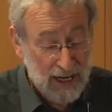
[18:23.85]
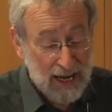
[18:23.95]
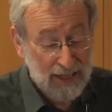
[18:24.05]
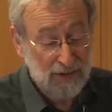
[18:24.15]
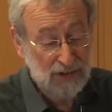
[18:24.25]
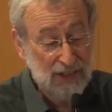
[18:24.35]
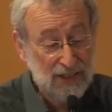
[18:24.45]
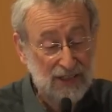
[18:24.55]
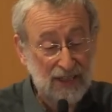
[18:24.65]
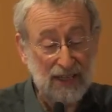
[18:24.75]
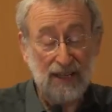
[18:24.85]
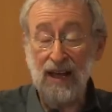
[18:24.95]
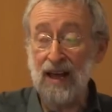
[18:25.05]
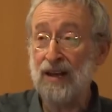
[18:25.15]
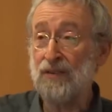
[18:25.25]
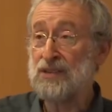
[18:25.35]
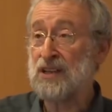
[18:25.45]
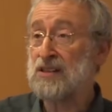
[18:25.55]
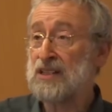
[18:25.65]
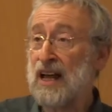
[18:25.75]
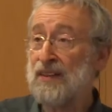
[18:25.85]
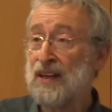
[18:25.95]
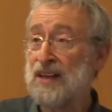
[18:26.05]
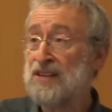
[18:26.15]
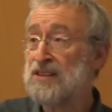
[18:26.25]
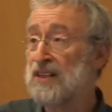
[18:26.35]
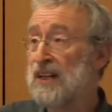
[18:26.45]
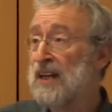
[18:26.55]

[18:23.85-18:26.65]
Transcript: It gives us results like this.